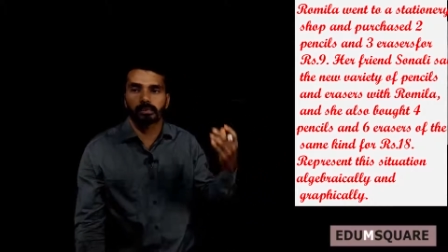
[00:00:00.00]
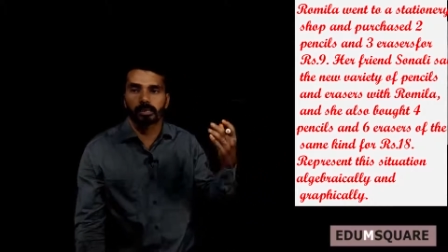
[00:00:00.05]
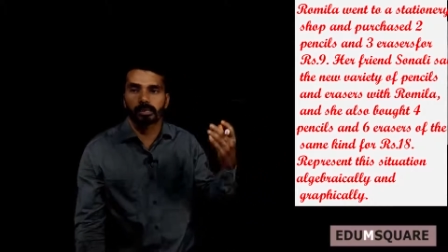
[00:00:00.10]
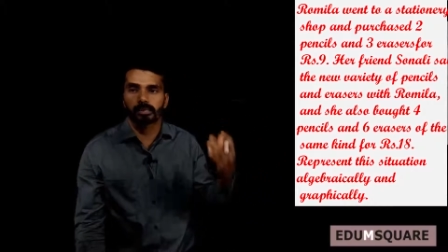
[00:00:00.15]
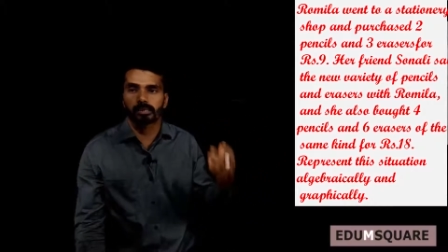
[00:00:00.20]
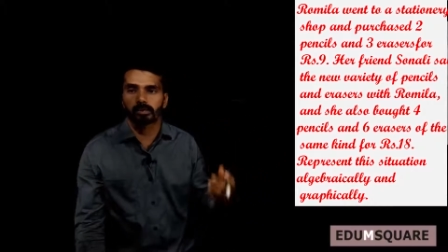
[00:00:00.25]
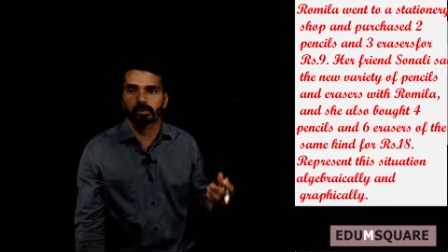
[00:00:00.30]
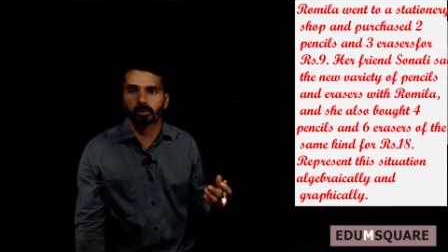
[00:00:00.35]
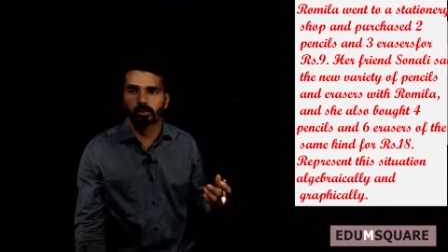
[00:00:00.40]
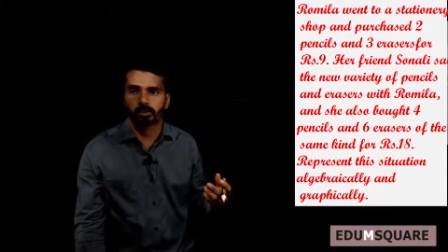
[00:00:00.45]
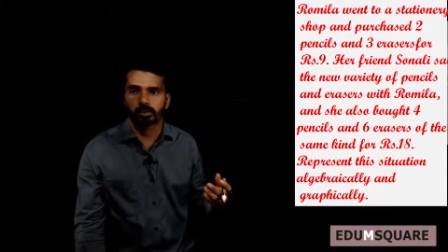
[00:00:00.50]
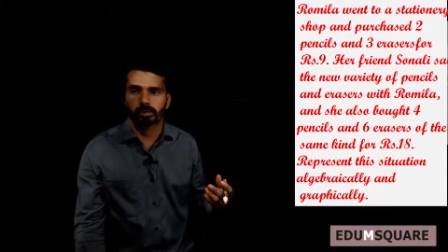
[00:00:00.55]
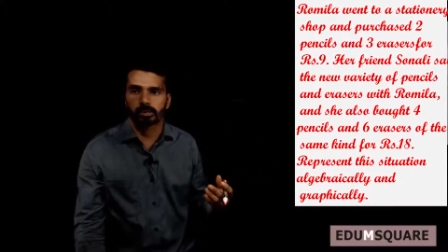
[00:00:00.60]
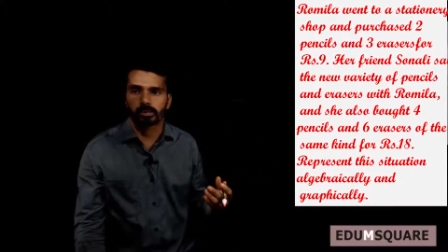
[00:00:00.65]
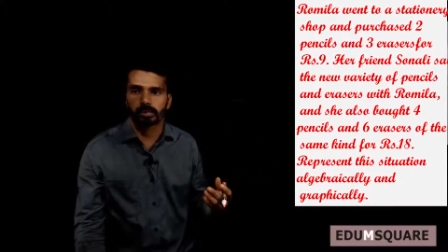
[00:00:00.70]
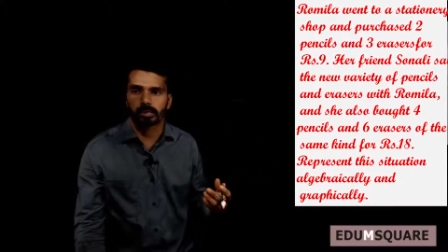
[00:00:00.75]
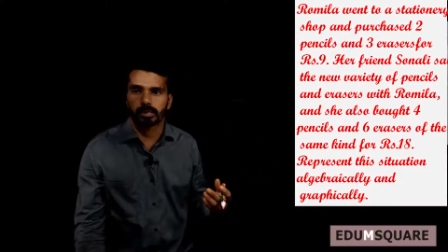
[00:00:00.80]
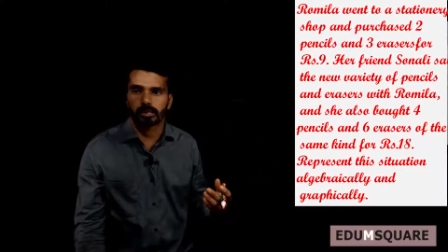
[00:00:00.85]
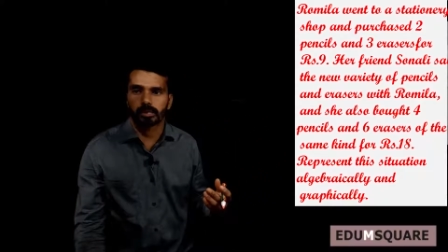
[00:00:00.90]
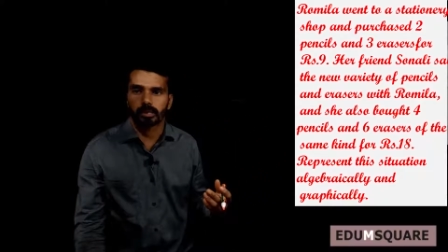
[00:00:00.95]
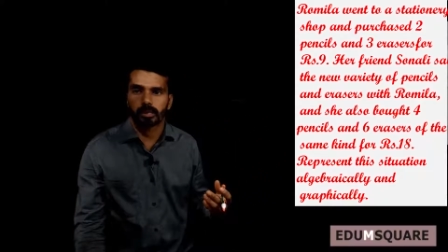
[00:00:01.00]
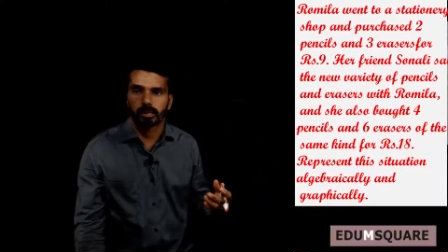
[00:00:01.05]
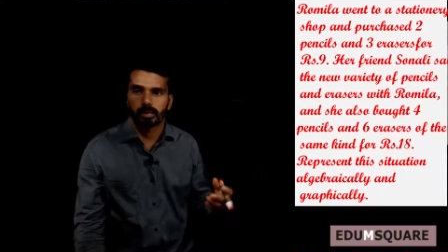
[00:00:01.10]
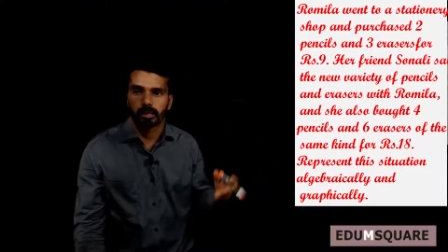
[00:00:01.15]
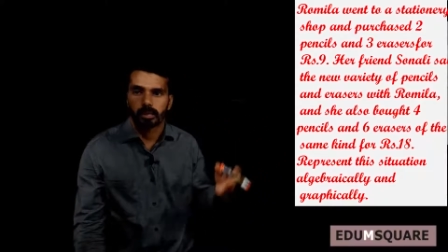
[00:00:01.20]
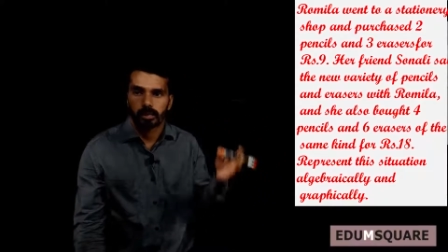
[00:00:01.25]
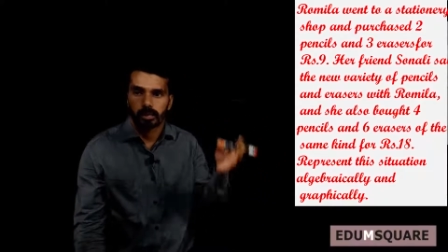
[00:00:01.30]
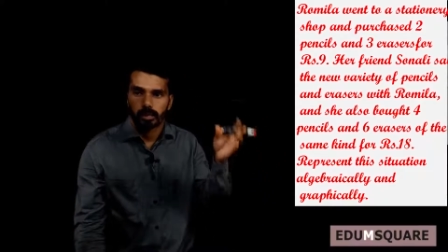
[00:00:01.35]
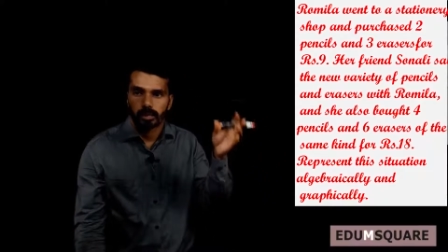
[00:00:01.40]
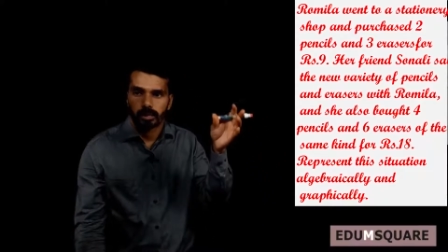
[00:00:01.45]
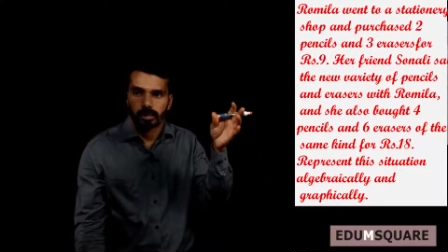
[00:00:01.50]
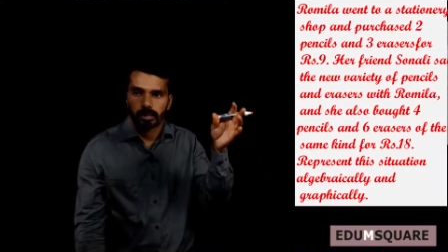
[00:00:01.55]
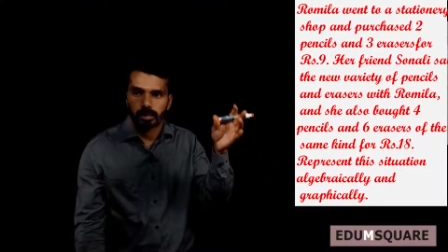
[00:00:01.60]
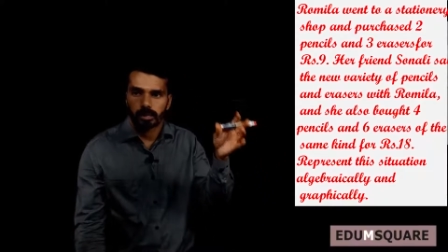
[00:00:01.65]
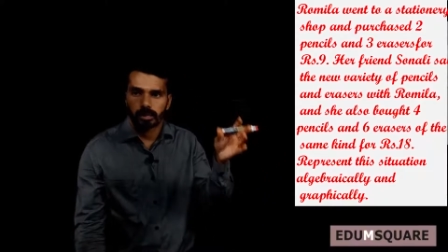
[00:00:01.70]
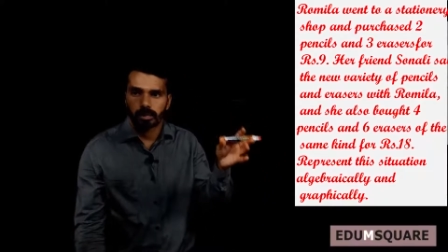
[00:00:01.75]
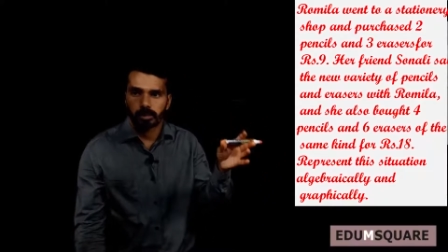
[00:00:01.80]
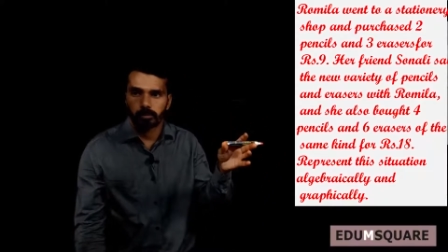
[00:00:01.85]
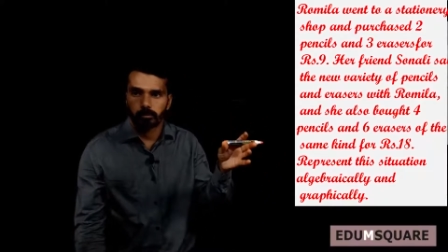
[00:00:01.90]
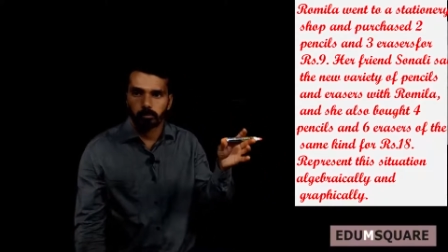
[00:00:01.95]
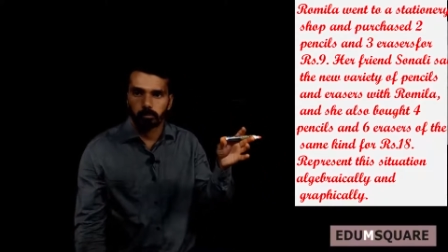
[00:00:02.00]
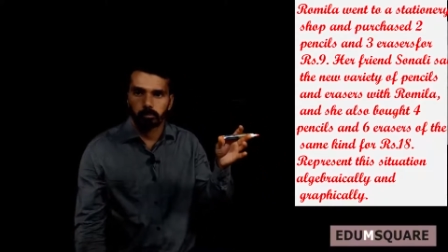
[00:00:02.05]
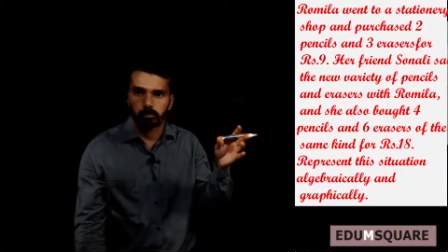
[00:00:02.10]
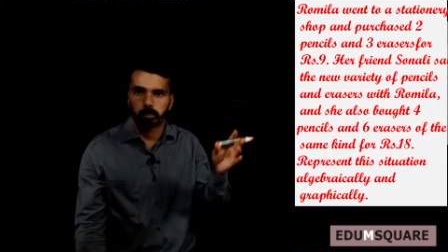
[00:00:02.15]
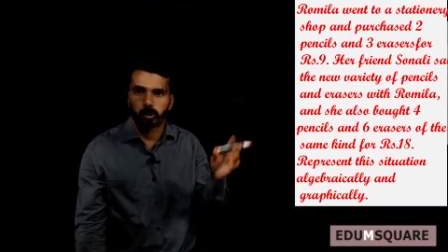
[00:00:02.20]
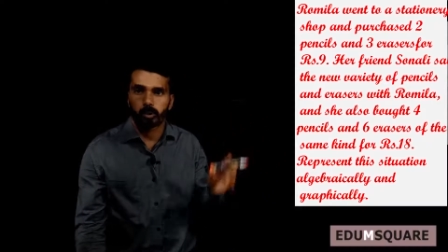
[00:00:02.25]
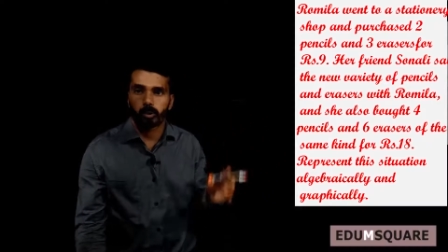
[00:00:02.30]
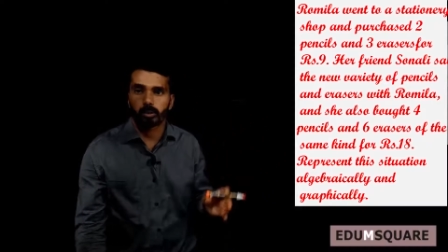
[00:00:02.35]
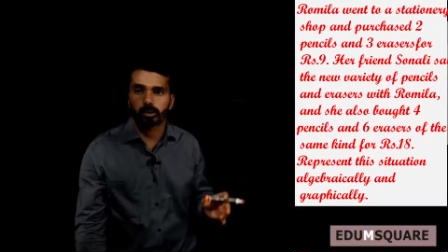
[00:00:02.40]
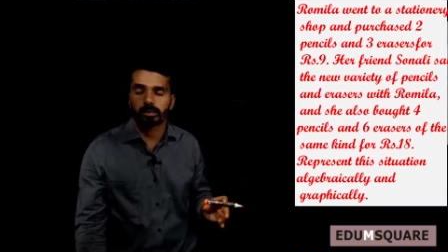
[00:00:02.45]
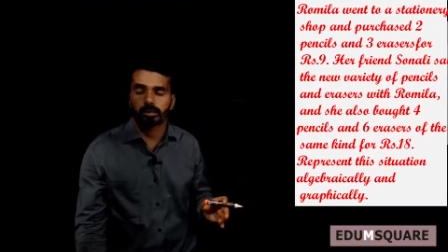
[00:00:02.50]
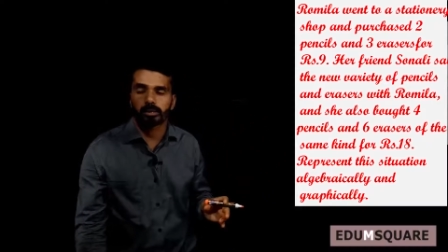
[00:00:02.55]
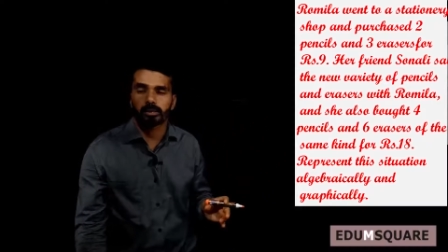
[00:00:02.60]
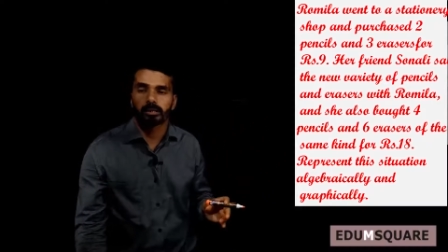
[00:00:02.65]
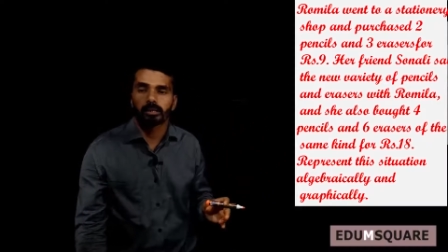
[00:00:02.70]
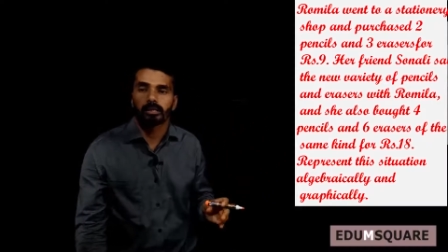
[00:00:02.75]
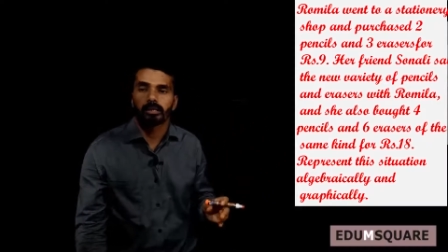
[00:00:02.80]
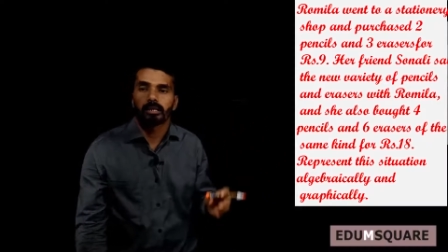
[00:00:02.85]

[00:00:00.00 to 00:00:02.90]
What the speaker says: this question in both